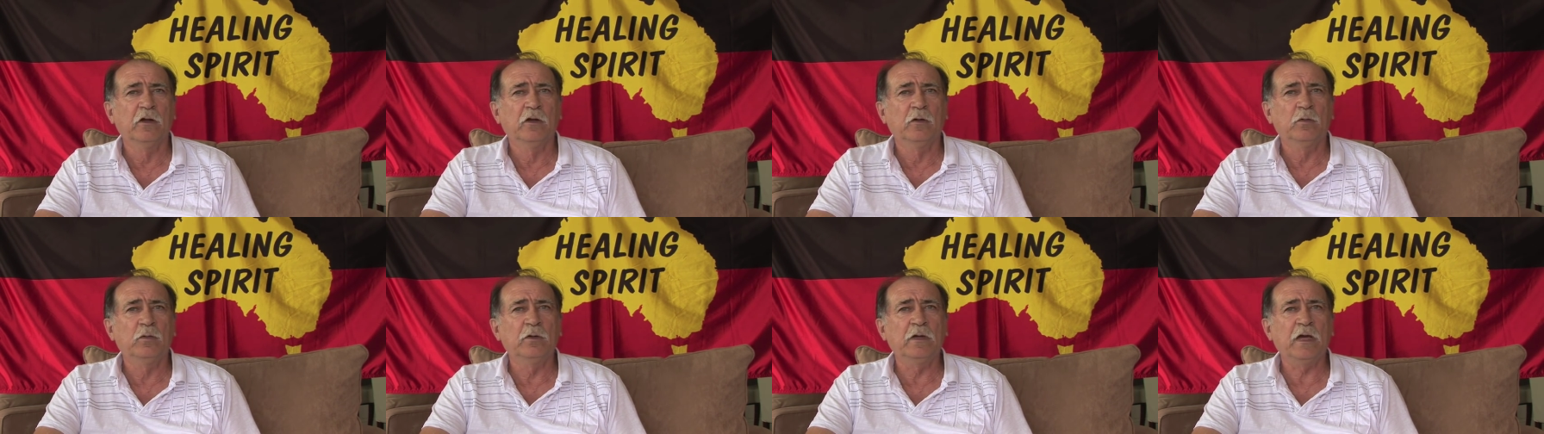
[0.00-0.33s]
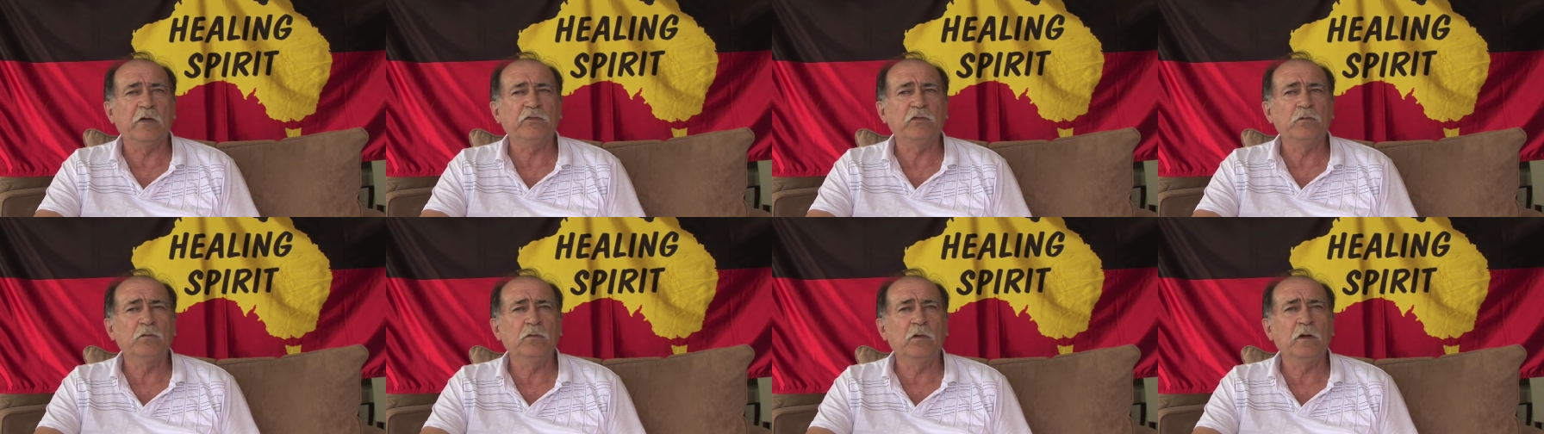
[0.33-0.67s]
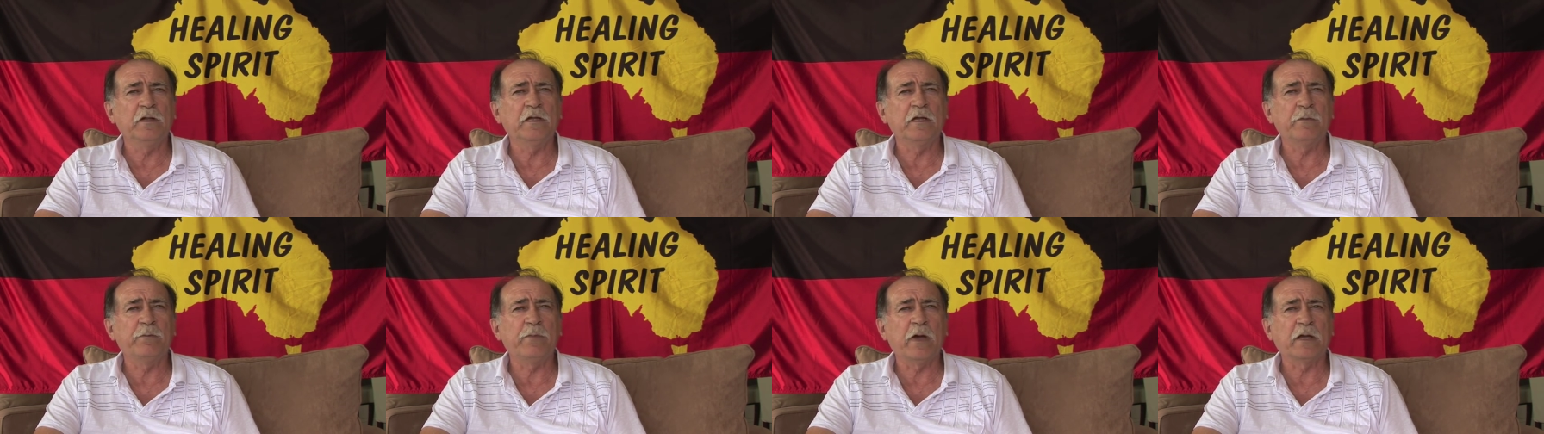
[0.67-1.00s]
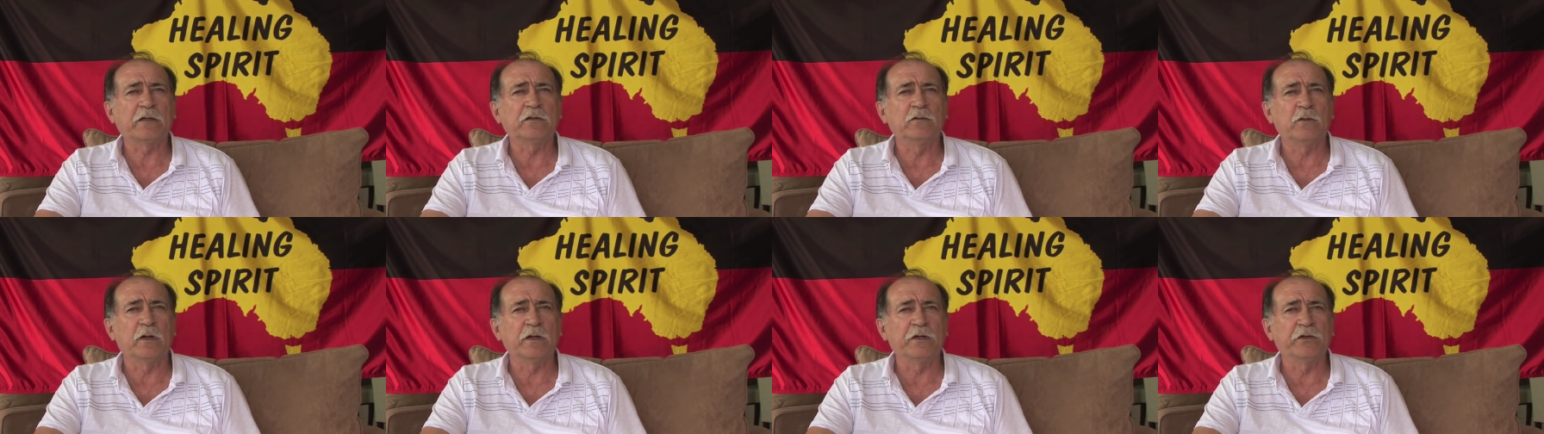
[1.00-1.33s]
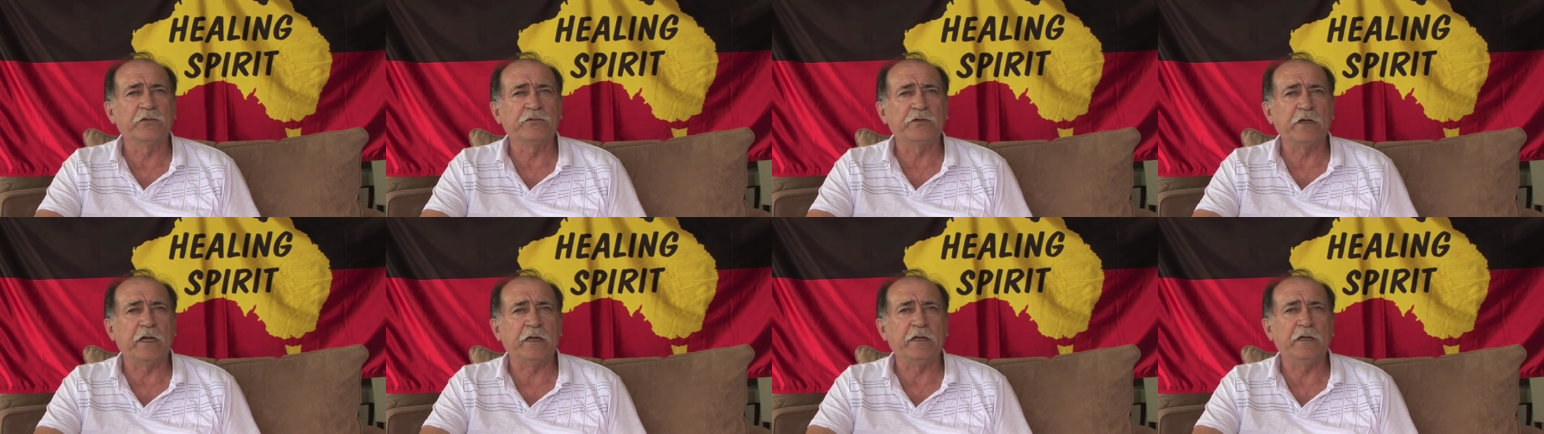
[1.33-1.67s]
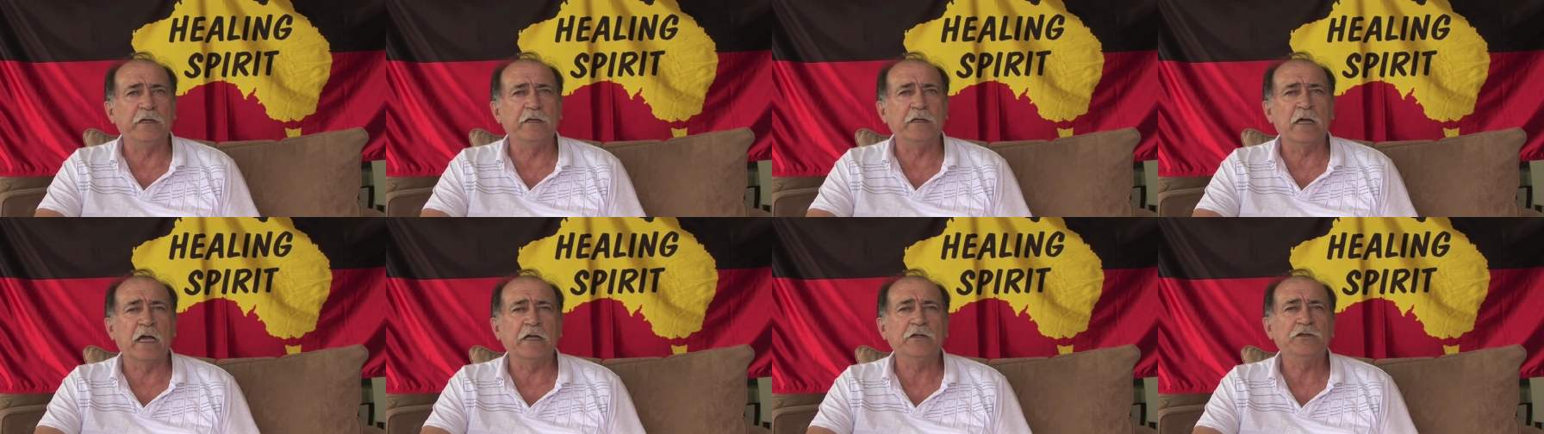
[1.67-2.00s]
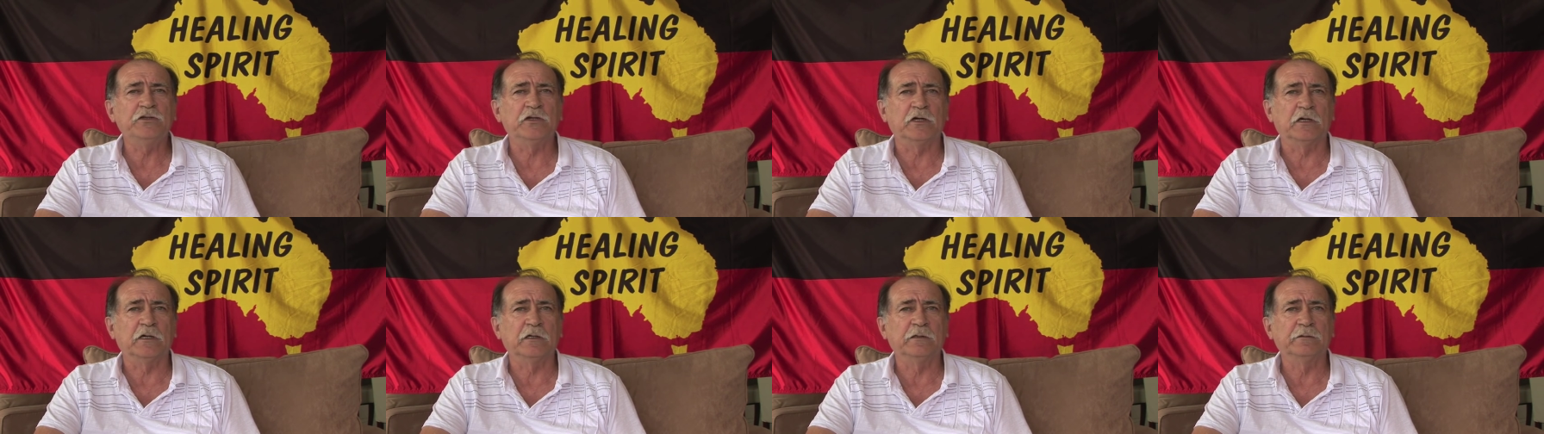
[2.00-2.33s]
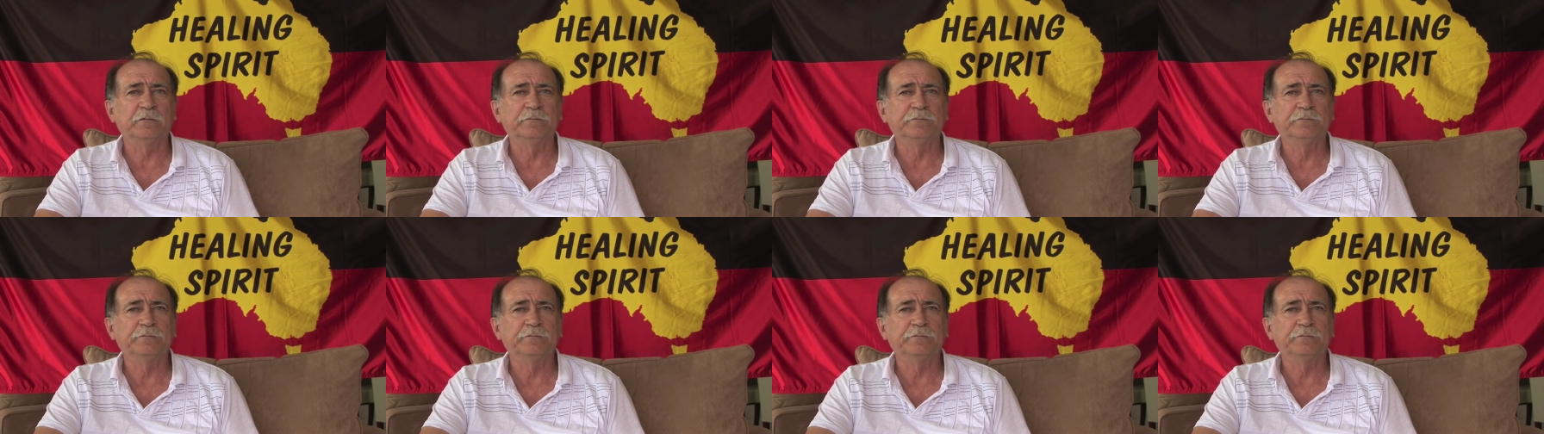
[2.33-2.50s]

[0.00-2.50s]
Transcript: We have to really get back to understanding nature